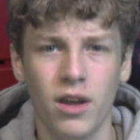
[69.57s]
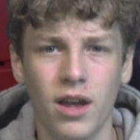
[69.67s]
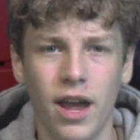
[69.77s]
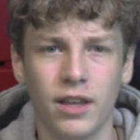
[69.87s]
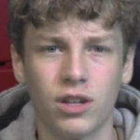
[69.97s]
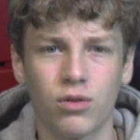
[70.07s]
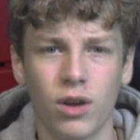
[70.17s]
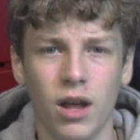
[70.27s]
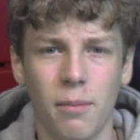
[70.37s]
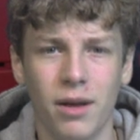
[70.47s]
and to create
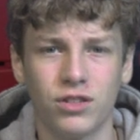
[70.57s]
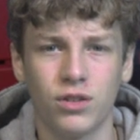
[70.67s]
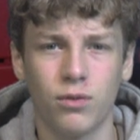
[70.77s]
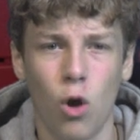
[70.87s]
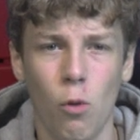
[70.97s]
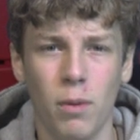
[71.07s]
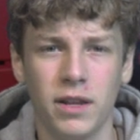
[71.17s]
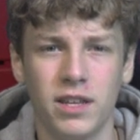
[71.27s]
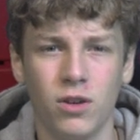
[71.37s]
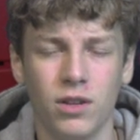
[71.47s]
a message of hope and
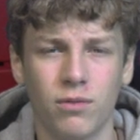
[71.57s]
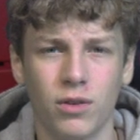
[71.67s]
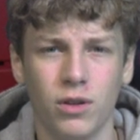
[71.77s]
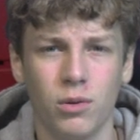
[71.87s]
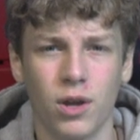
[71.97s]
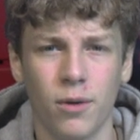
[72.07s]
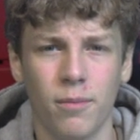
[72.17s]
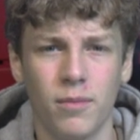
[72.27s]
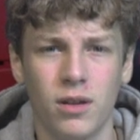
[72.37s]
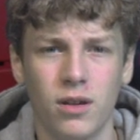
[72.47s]
healing for the new year.
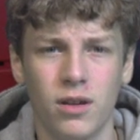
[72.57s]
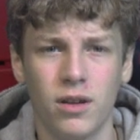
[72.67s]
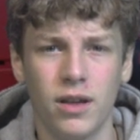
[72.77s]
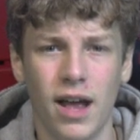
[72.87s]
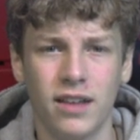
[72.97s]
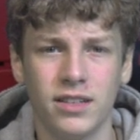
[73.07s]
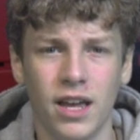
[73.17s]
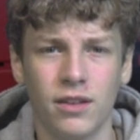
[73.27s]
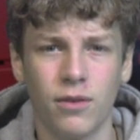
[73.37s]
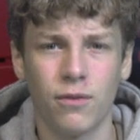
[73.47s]
As the
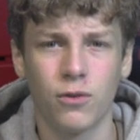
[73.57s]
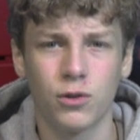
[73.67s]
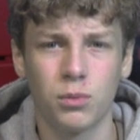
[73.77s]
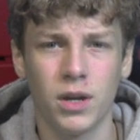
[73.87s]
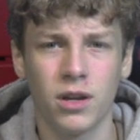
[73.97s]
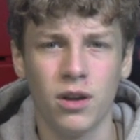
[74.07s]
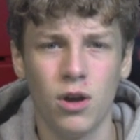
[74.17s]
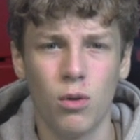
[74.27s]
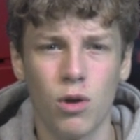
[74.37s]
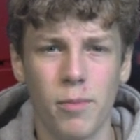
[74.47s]
end of our first week,
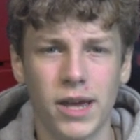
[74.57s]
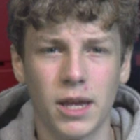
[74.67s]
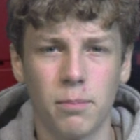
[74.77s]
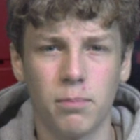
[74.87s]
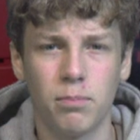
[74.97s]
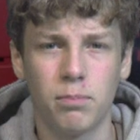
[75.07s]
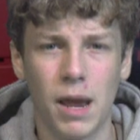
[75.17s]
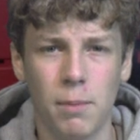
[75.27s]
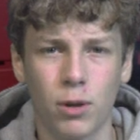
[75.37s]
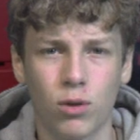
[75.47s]
we're making
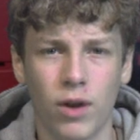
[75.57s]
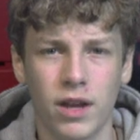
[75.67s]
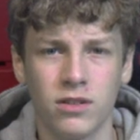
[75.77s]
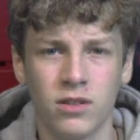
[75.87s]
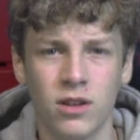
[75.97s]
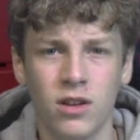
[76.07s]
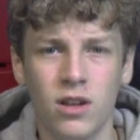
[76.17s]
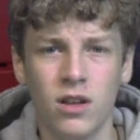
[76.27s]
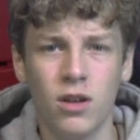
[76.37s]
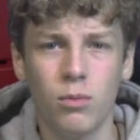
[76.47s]
paper cranes.
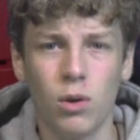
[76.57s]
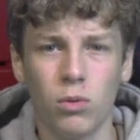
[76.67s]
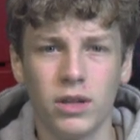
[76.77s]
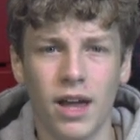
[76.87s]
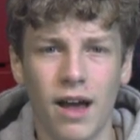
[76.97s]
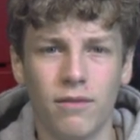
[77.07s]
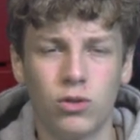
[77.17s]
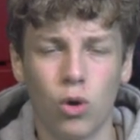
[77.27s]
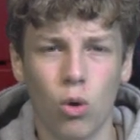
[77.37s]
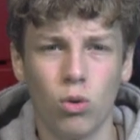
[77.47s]
We only have
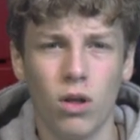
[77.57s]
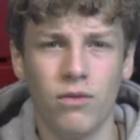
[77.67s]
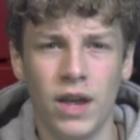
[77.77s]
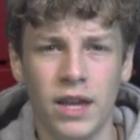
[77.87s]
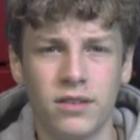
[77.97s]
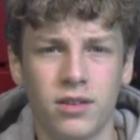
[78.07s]
total of eight.